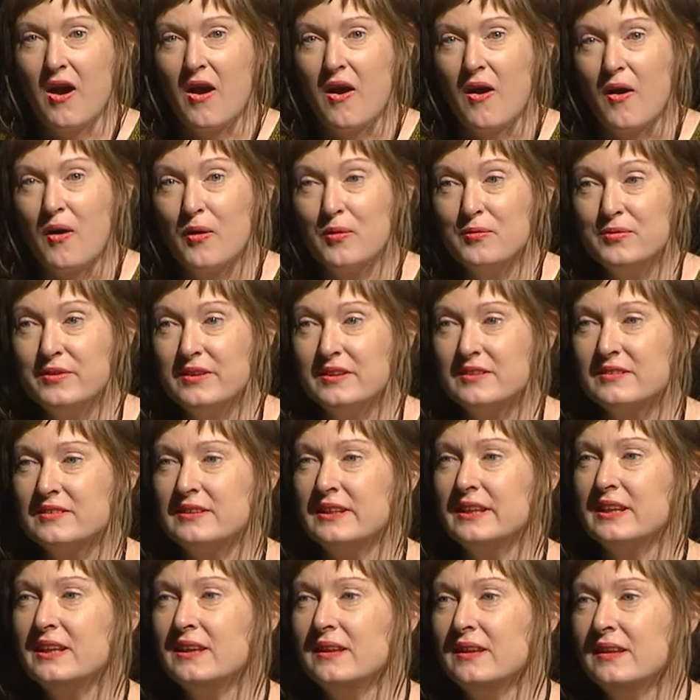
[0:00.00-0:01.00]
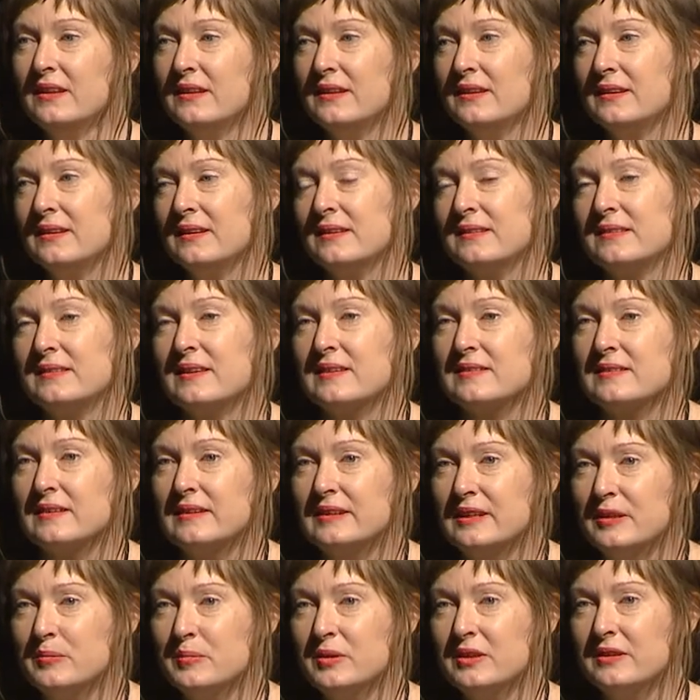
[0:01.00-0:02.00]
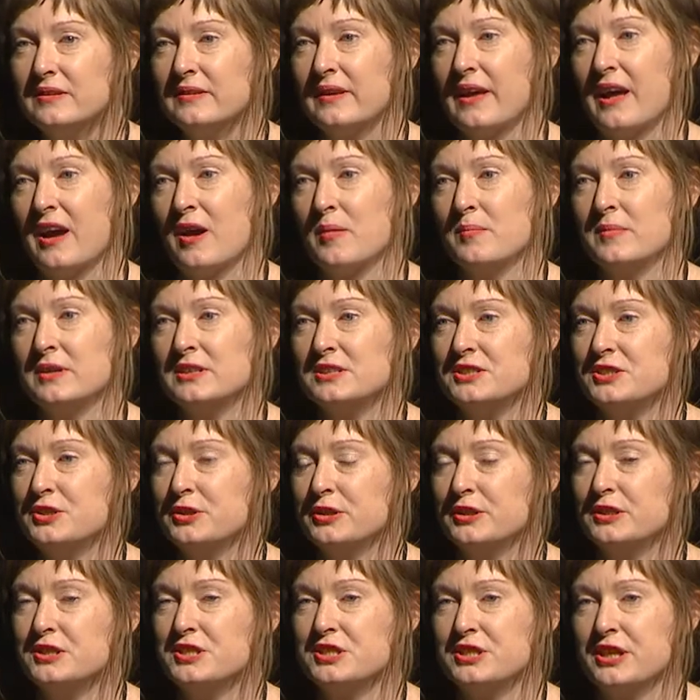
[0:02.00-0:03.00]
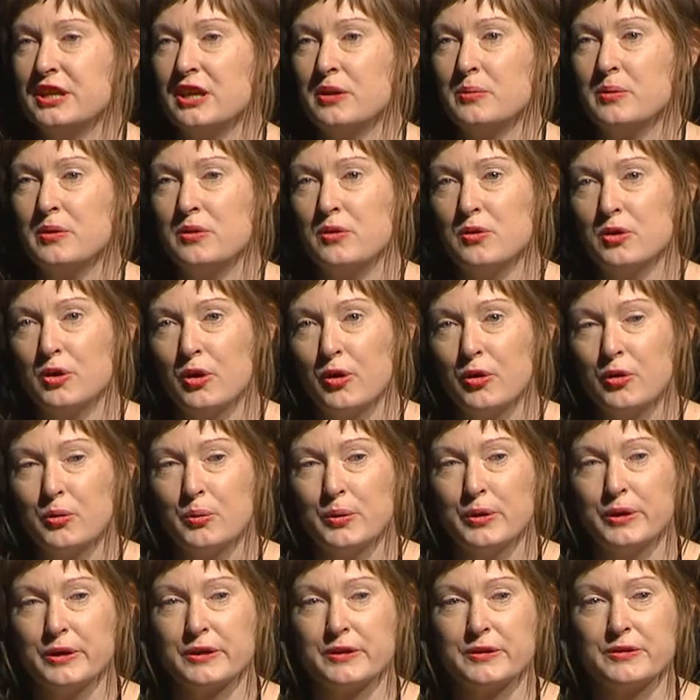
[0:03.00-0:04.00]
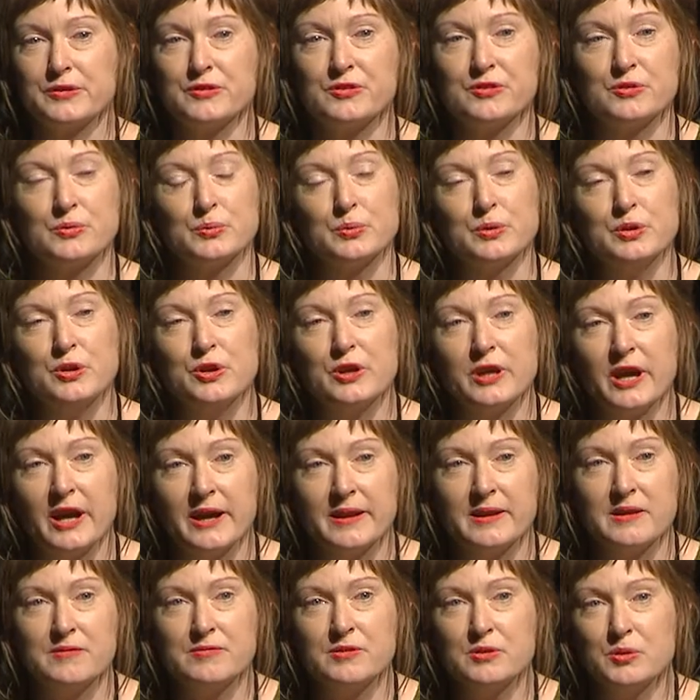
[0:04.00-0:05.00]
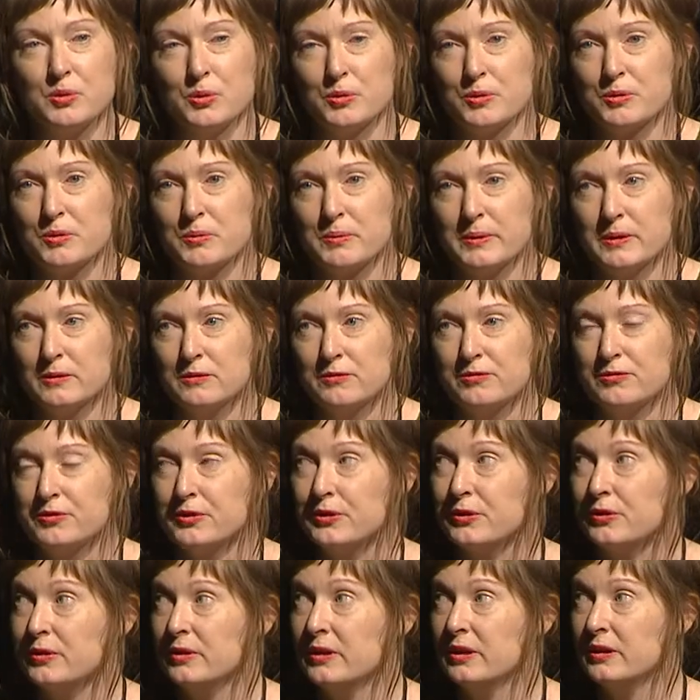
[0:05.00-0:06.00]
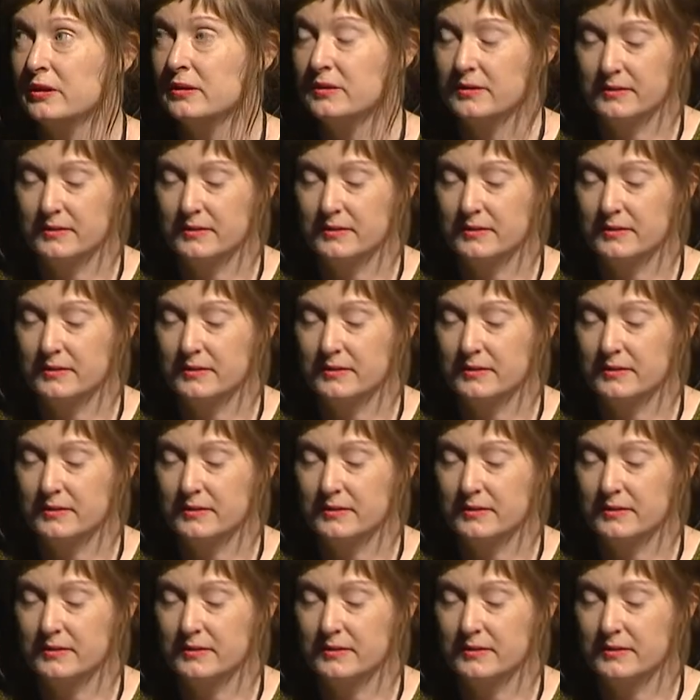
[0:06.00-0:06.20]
Obviously, there's a limit to how much you can share with your co-workers when you can't even order real food.